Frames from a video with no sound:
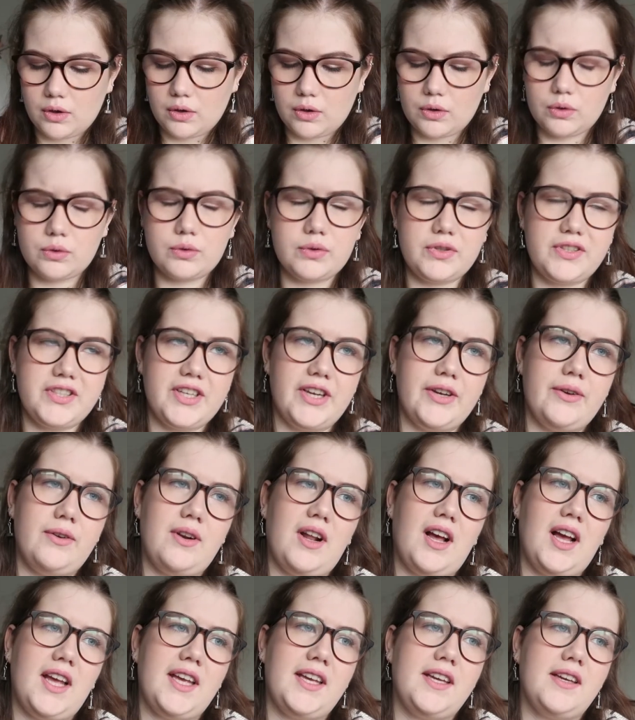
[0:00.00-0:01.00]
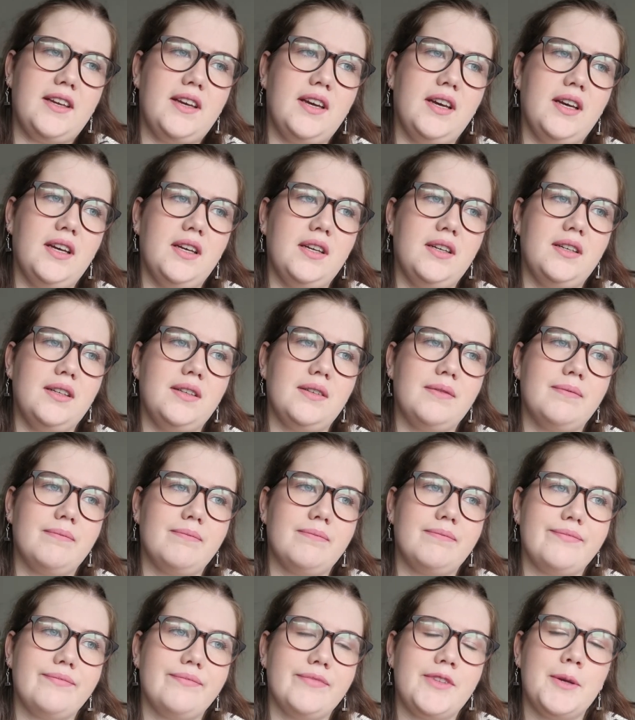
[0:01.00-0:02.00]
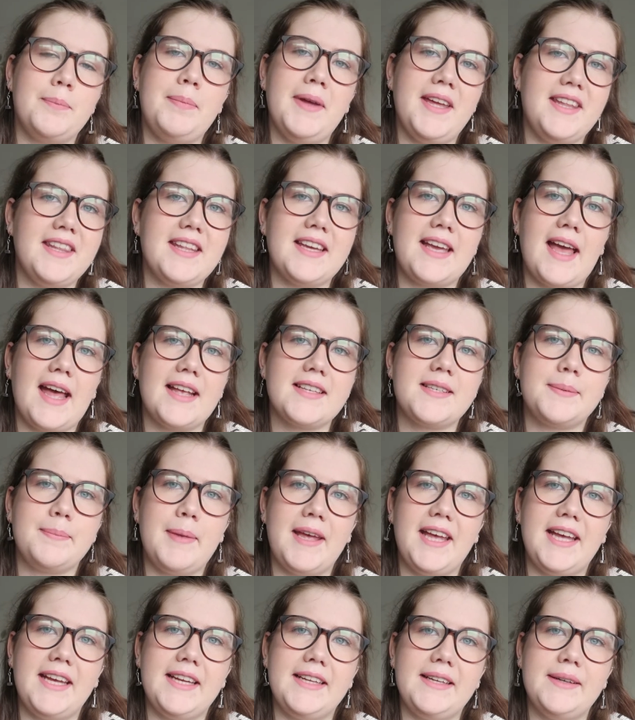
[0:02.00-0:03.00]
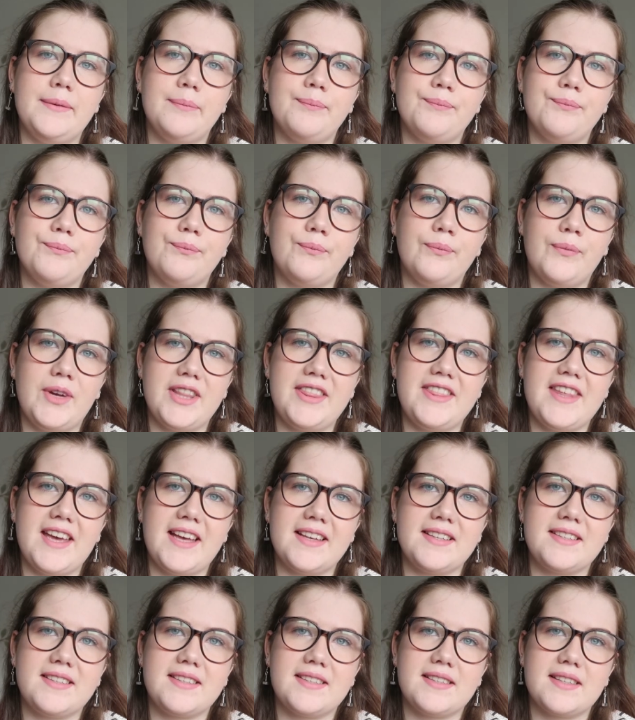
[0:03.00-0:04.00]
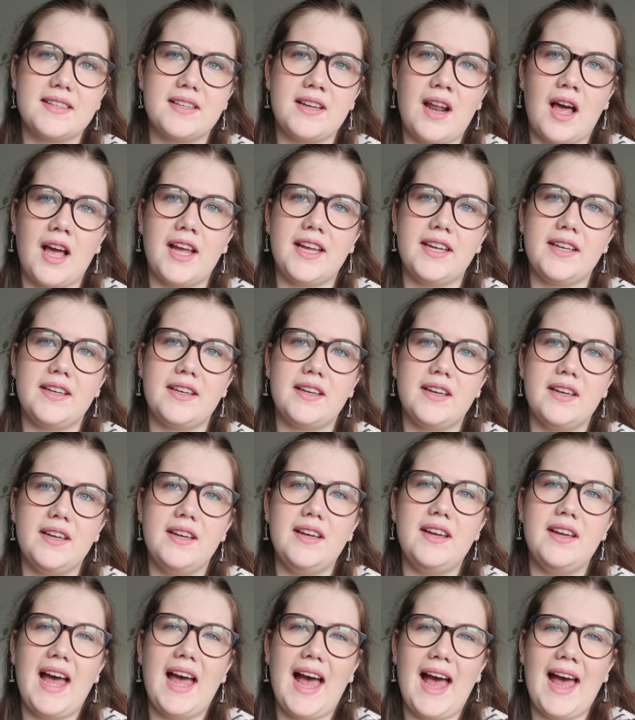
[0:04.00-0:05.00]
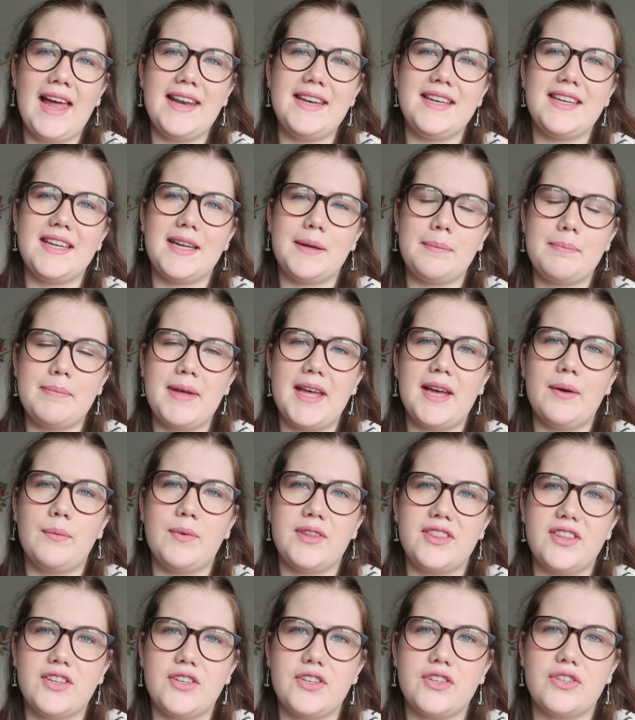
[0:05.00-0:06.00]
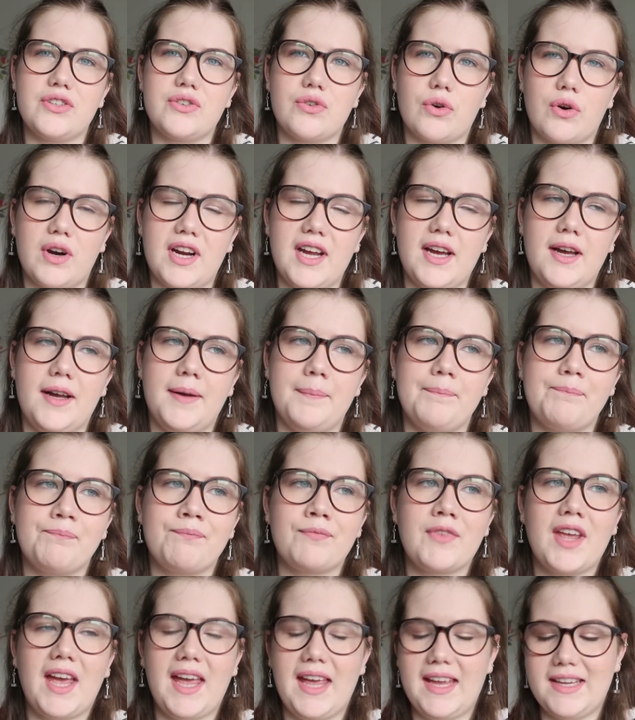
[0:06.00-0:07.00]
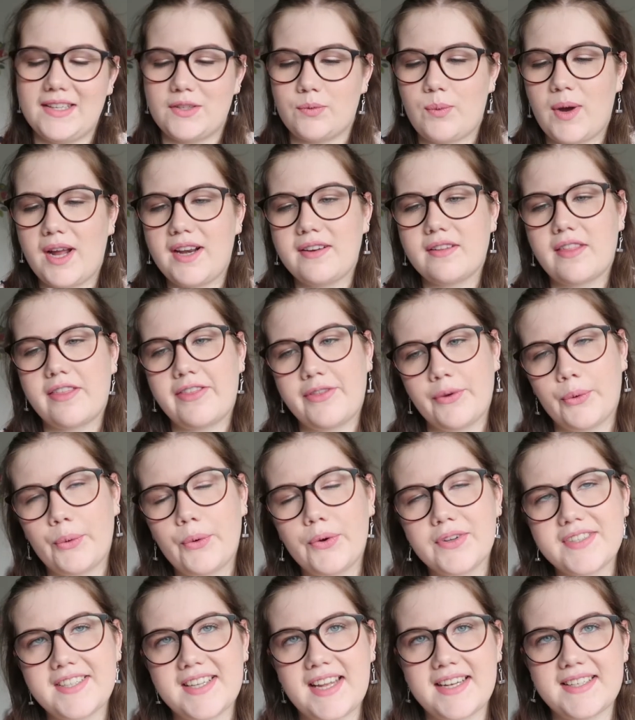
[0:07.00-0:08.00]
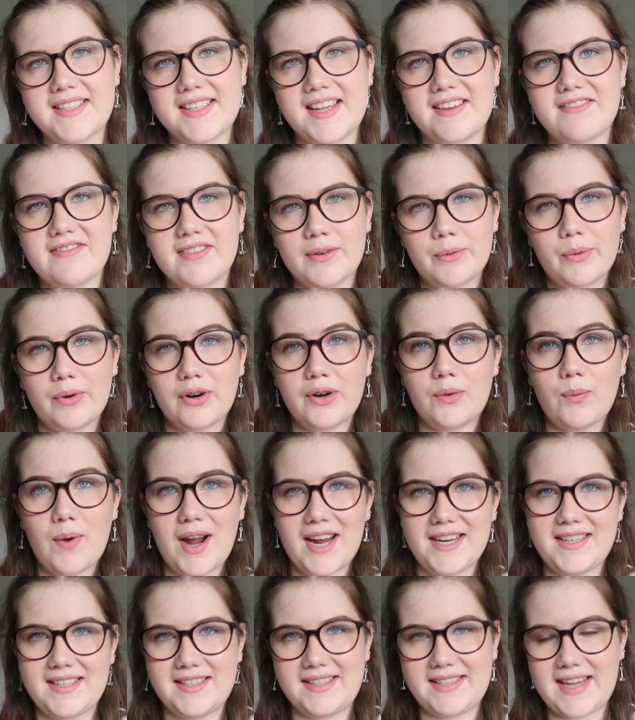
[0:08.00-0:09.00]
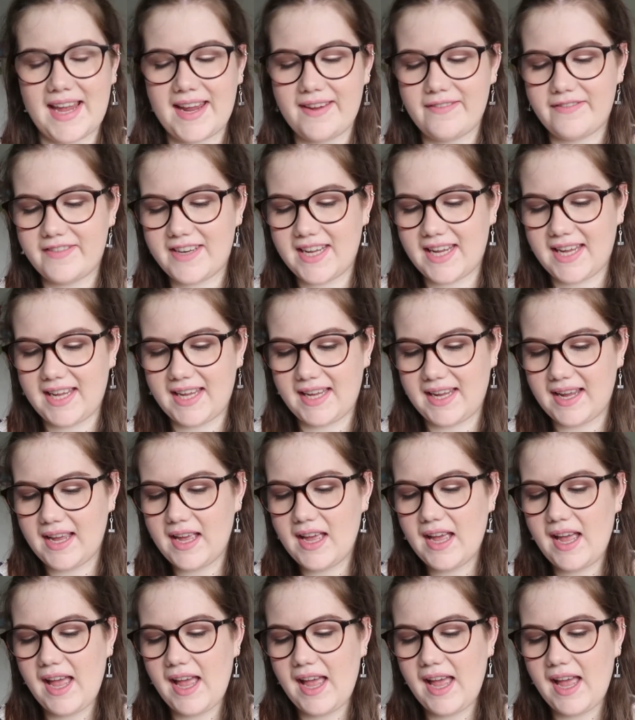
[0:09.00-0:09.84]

Also, like, the bit that gets me with this like ending bit with the Destroyer is when Thor sends everyone away to safety.